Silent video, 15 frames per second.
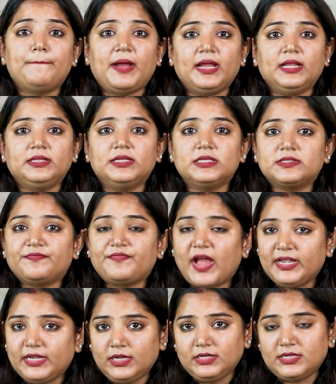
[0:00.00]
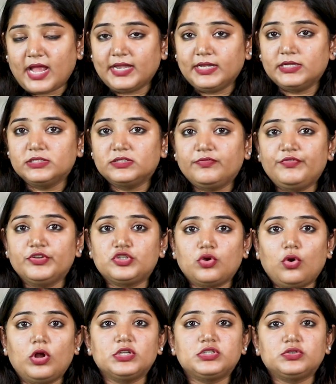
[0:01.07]
by this final guidance, which
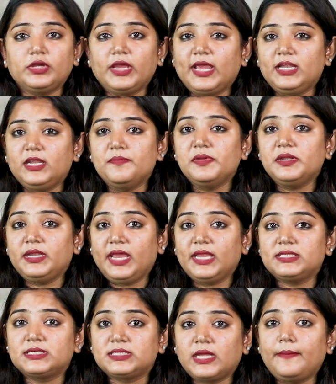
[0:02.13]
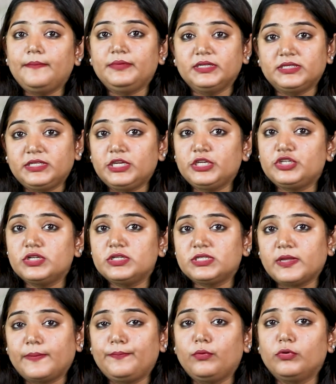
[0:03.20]
also eliminates some decision
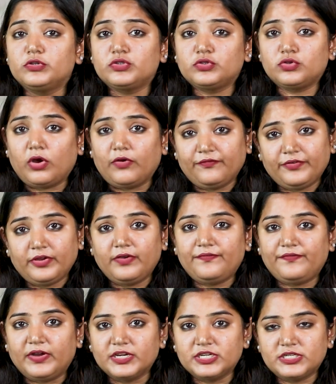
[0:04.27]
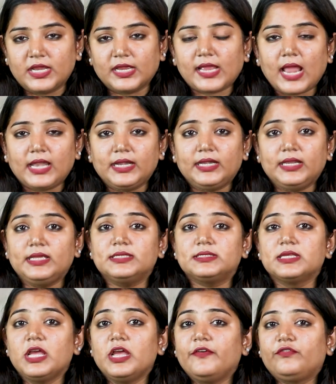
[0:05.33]
support software
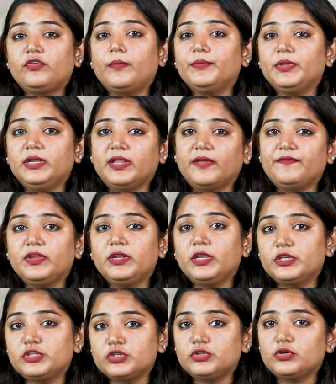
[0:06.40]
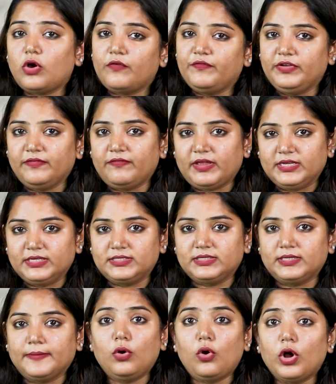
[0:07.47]
functionalities from the definition of
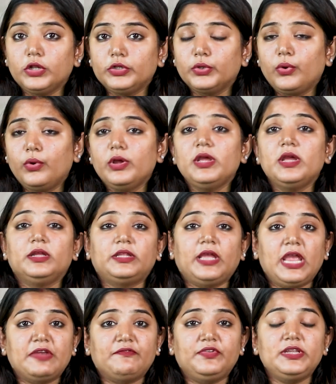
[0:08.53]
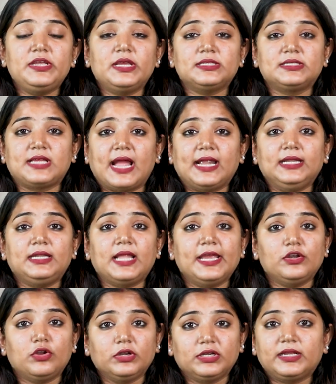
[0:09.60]
device. Although the FDA's
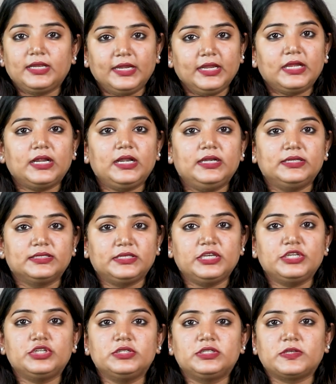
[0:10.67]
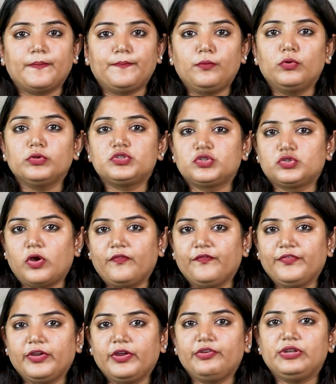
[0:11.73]
guideline on clinical decision support
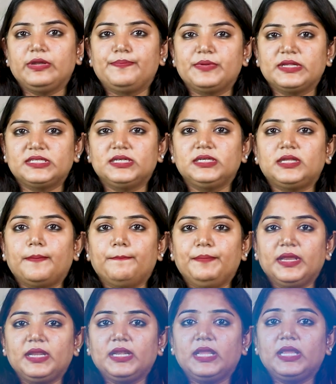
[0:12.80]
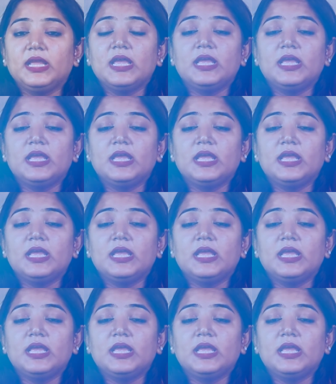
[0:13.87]
software represents a beginning